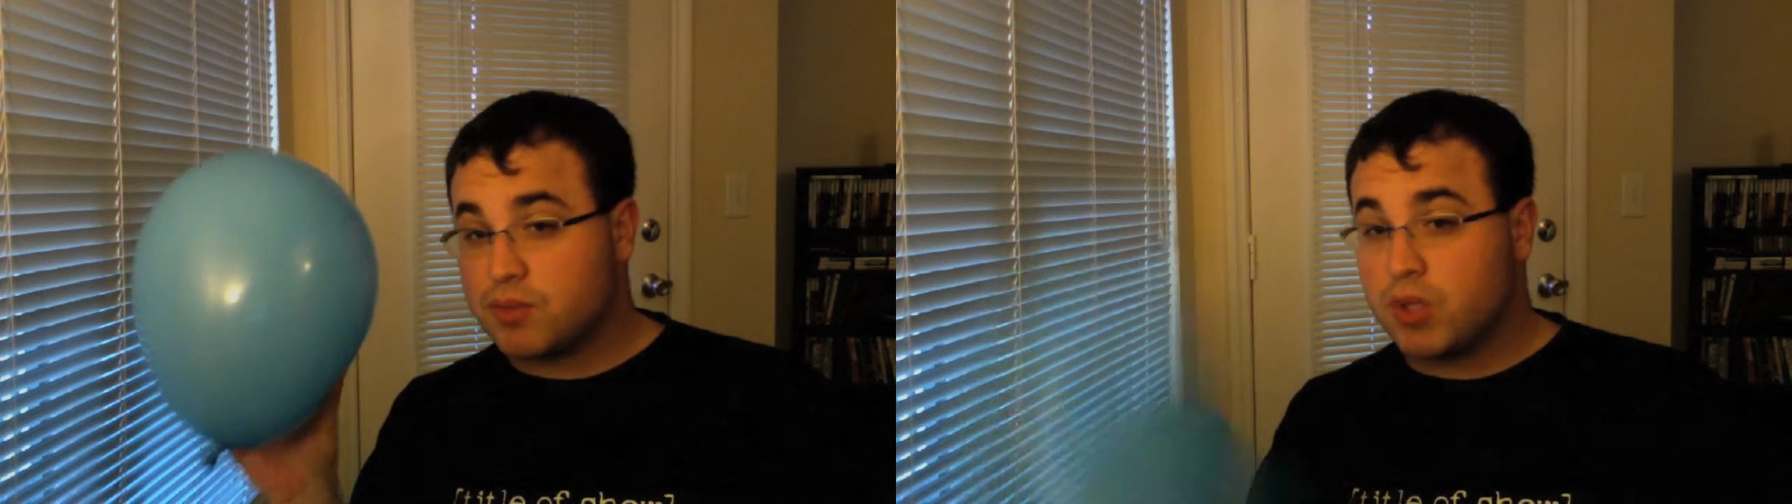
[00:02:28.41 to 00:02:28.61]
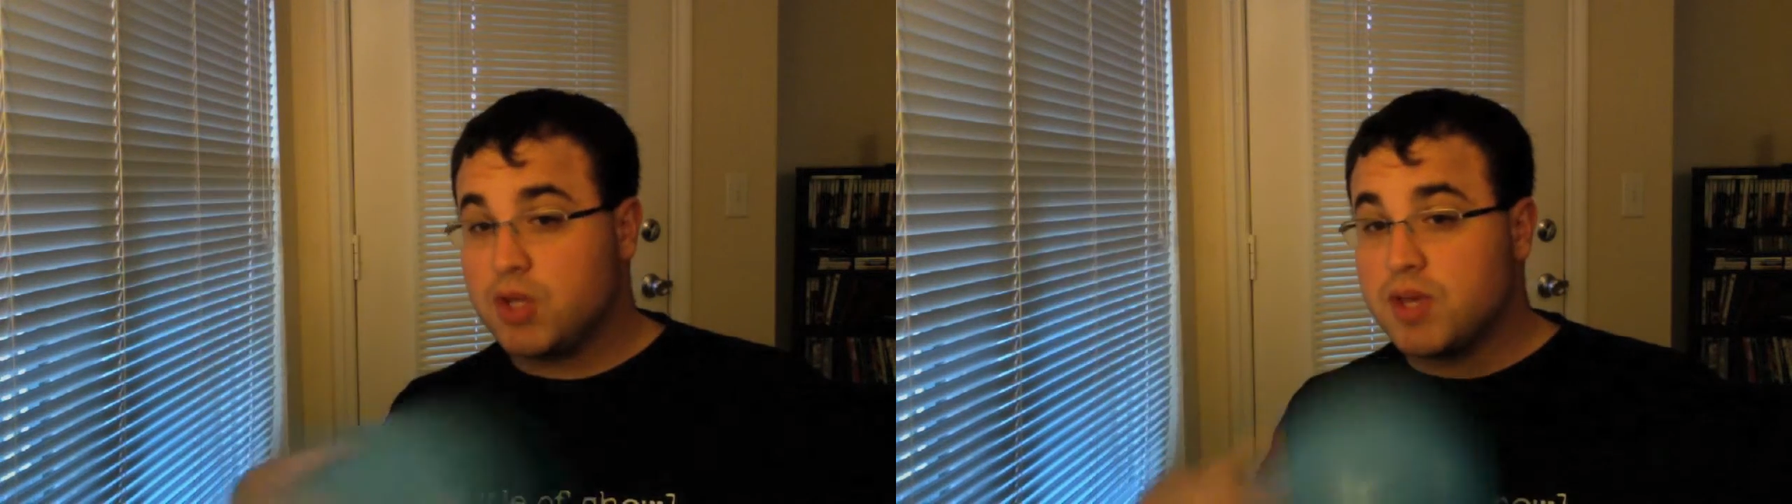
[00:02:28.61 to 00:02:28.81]

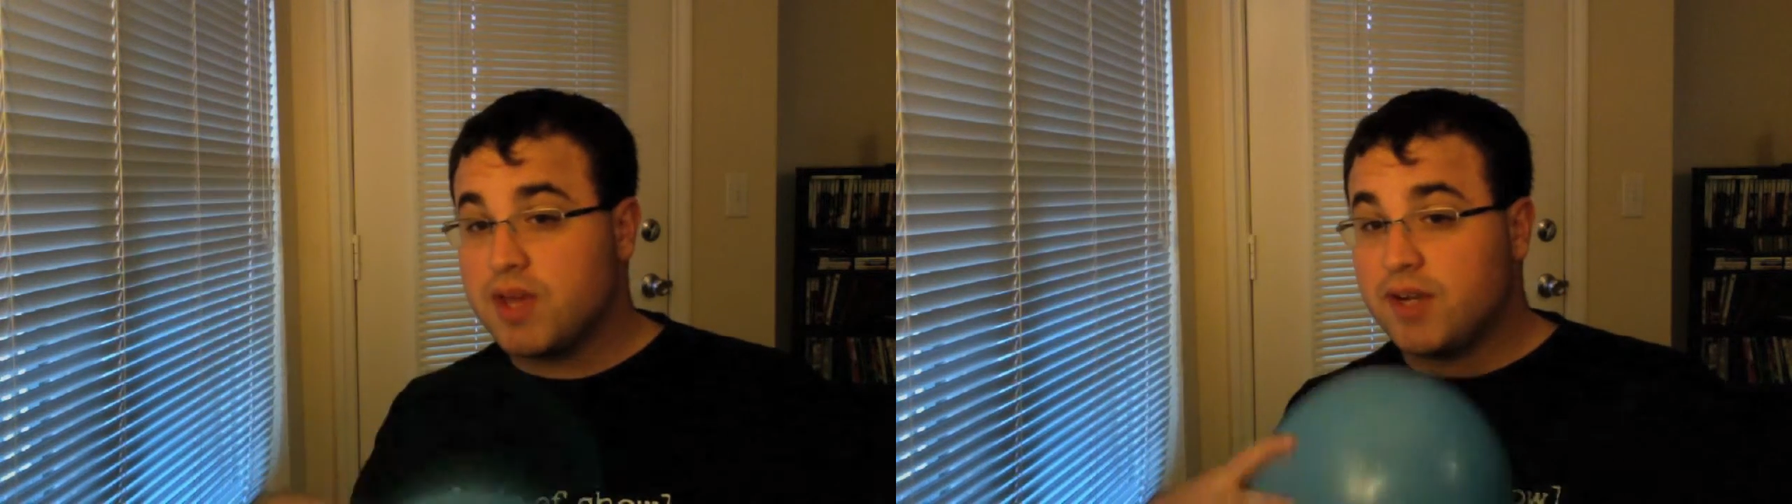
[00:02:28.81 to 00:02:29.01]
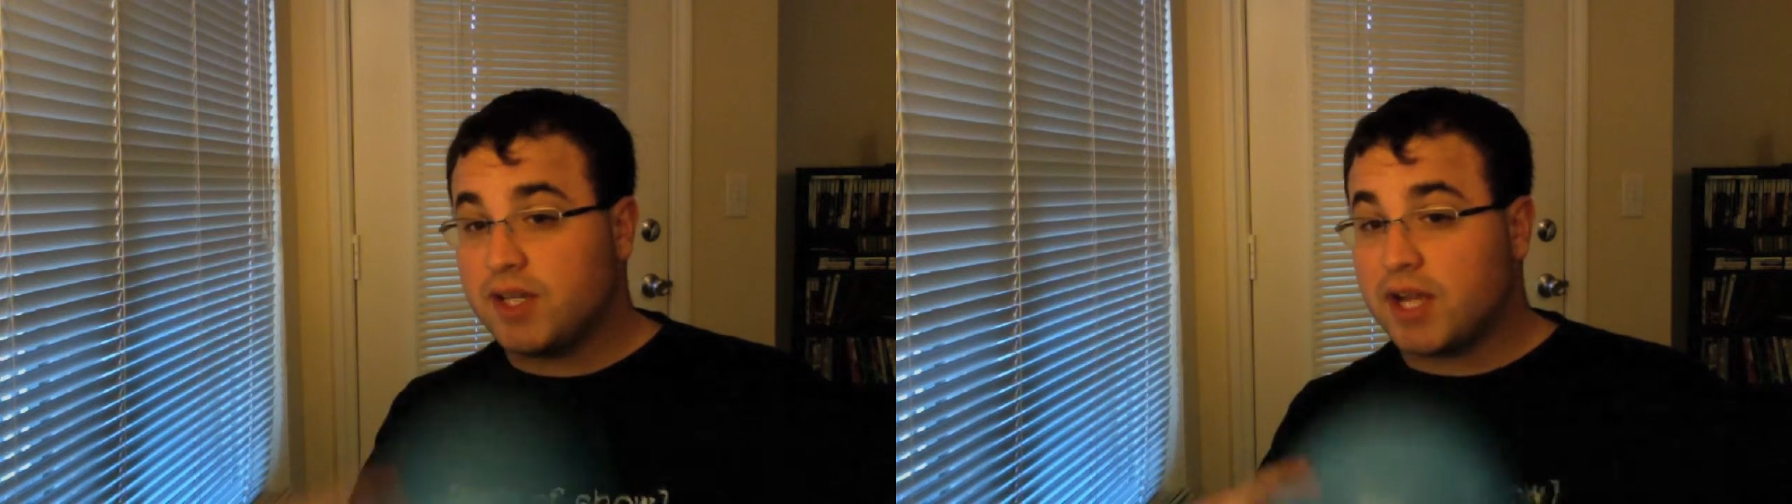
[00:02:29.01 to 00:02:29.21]
when you give
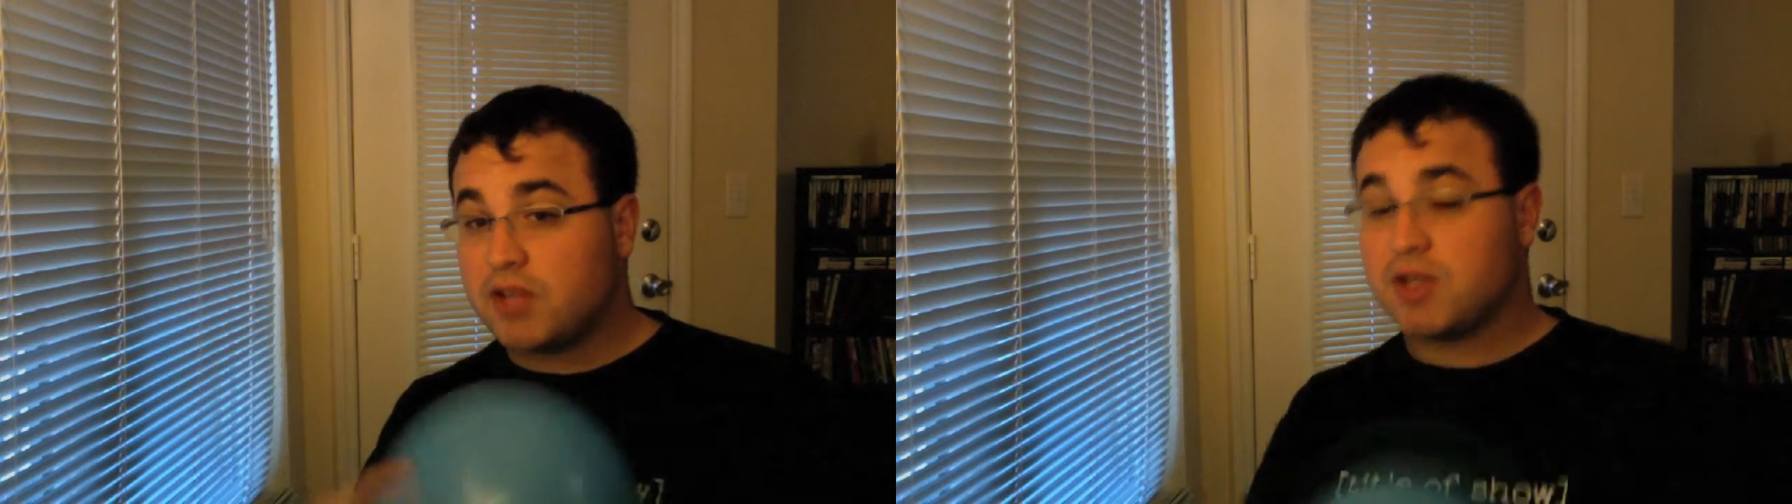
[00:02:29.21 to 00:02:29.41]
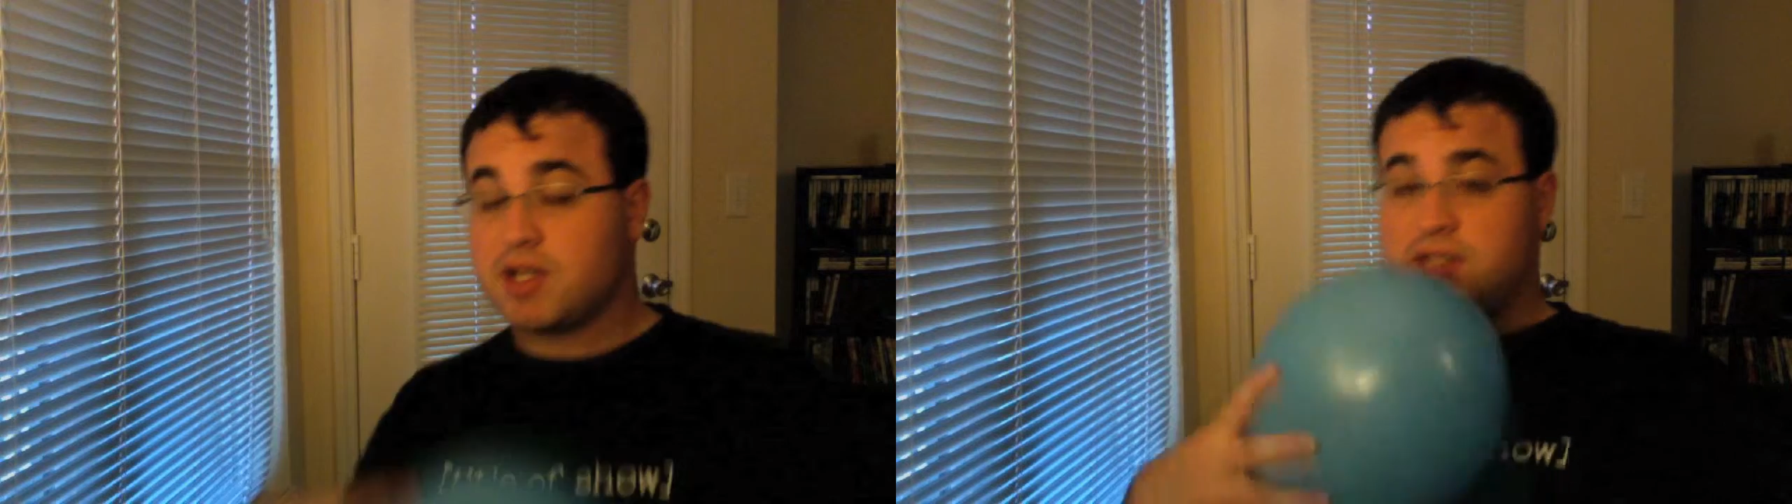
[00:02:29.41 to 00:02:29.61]
it
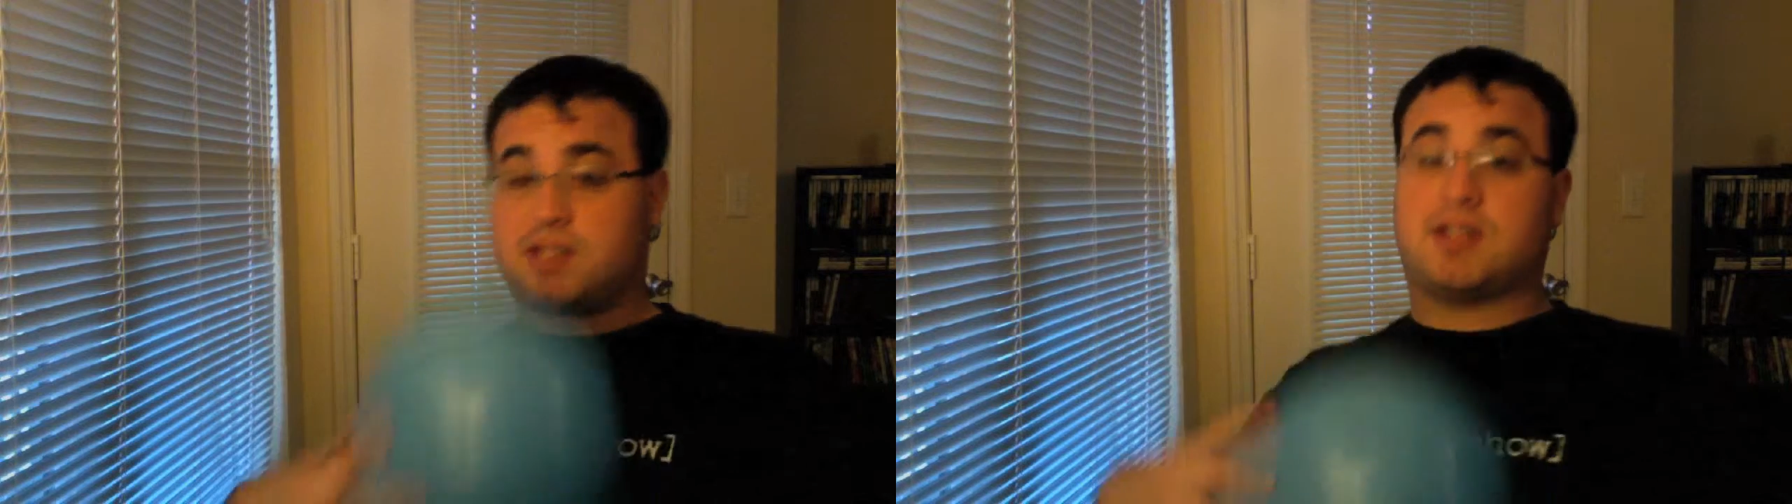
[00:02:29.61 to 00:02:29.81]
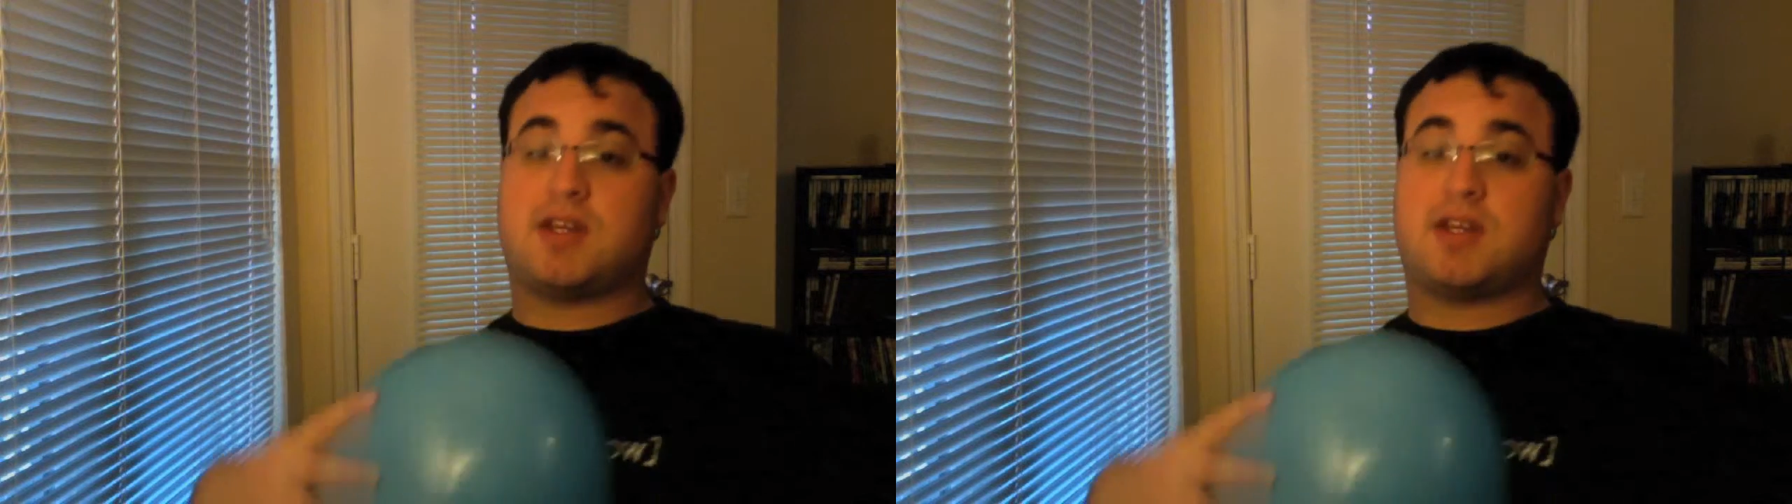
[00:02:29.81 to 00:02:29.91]
electrons